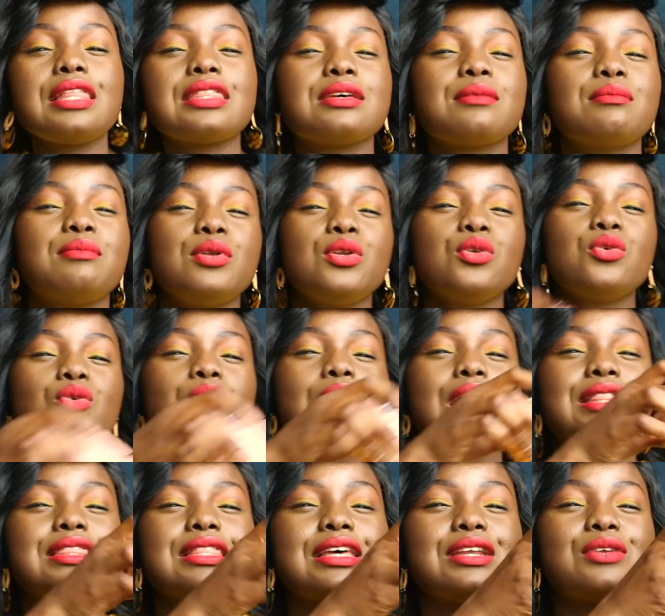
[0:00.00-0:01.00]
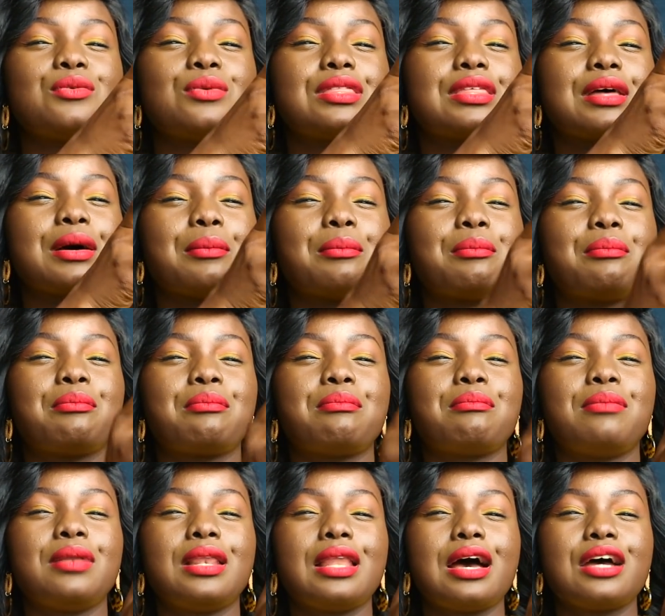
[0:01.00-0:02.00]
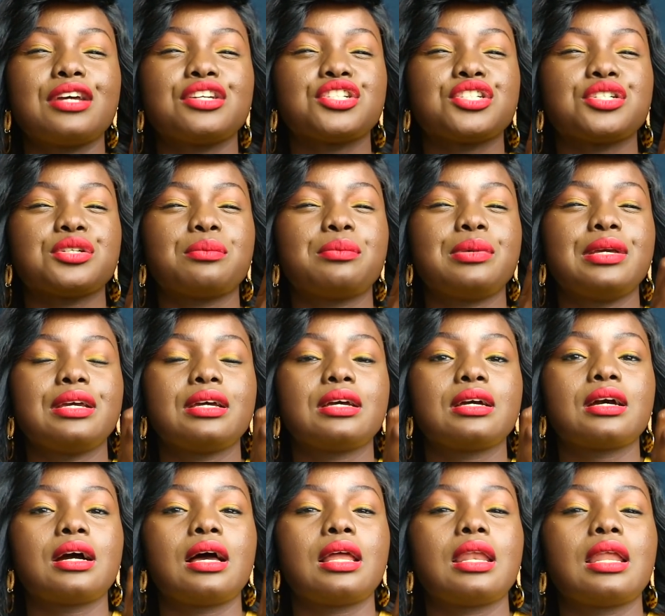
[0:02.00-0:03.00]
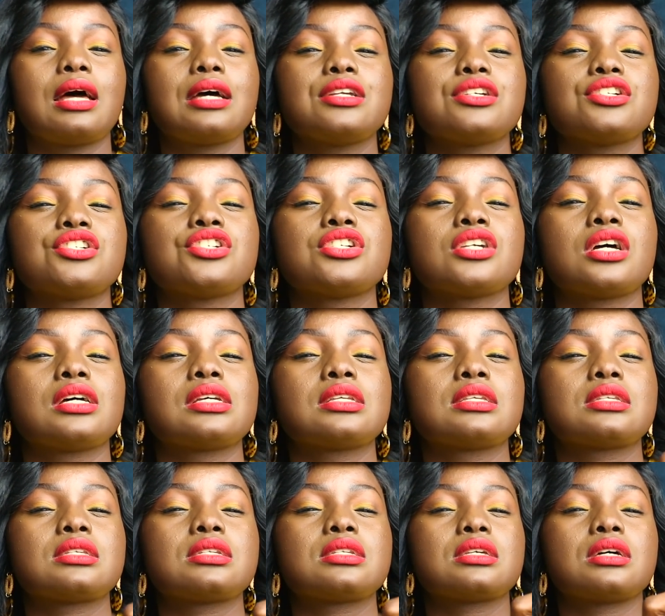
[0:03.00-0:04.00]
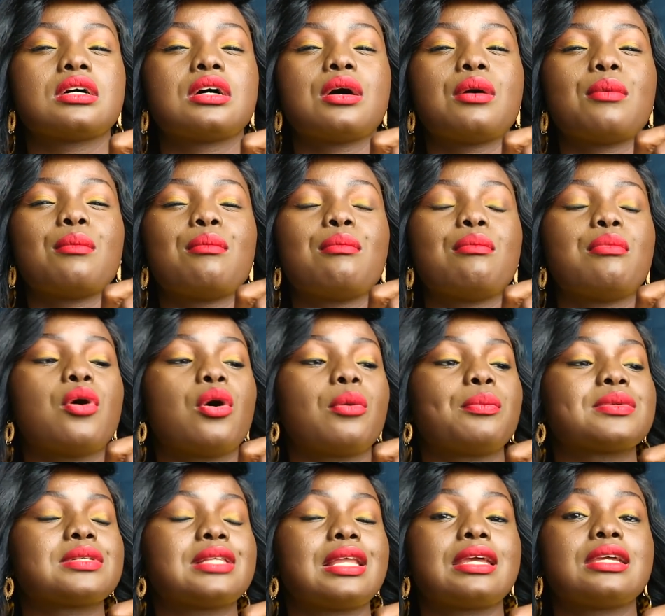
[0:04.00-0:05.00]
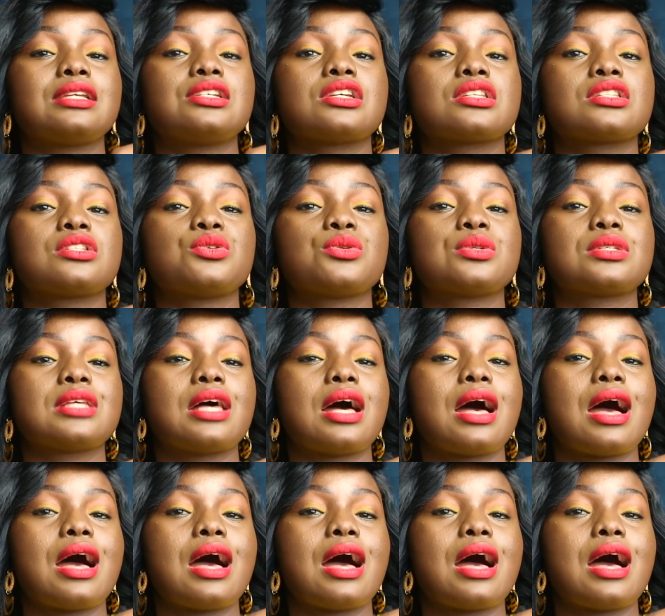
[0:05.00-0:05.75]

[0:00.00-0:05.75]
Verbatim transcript: the blue and then with a blush pink color just pops like it just looks